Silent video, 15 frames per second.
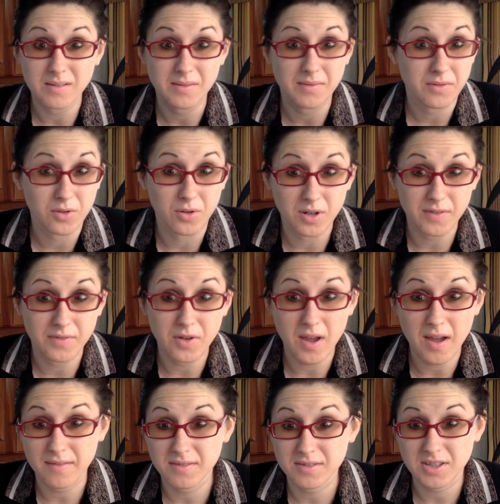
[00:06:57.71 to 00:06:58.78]
if, or if you
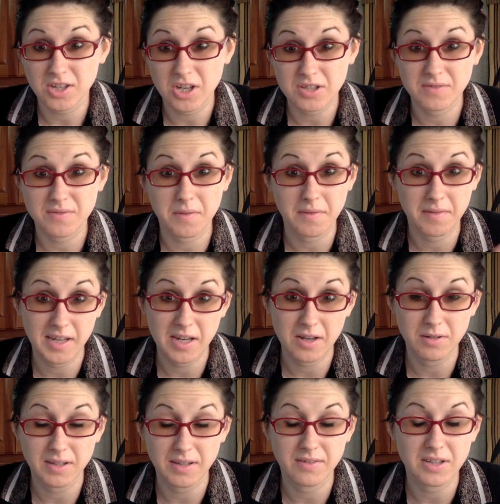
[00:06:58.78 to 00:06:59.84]
have a suggestion for a
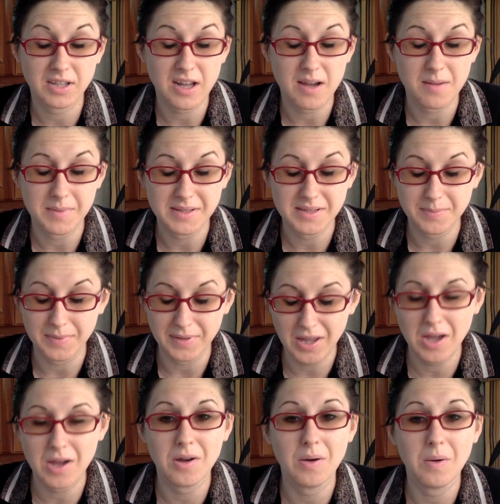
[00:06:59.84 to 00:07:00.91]
video, leave it in the comments
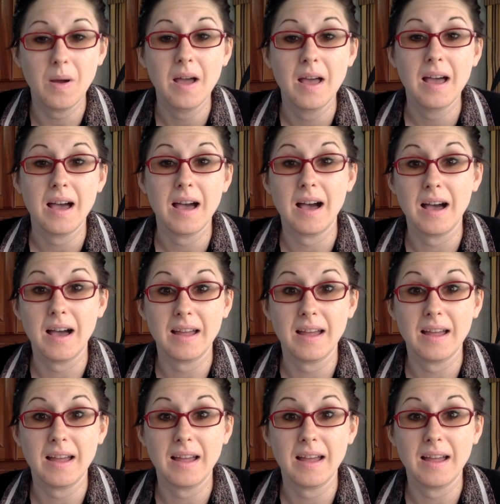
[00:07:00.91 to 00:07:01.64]
below uh,